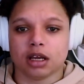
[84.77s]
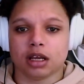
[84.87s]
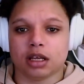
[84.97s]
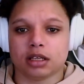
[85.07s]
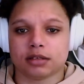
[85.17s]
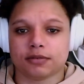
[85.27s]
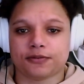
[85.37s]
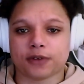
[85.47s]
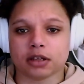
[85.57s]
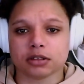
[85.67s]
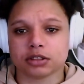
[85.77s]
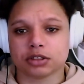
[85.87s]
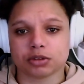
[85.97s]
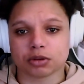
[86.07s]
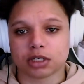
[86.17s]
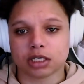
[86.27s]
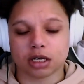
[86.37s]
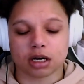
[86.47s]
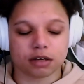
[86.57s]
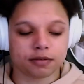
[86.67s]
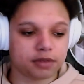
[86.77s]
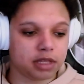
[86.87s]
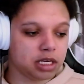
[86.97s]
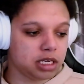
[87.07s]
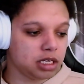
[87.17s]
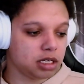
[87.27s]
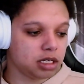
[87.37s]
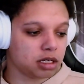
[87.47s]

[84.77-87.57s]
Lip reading: It follows the story of the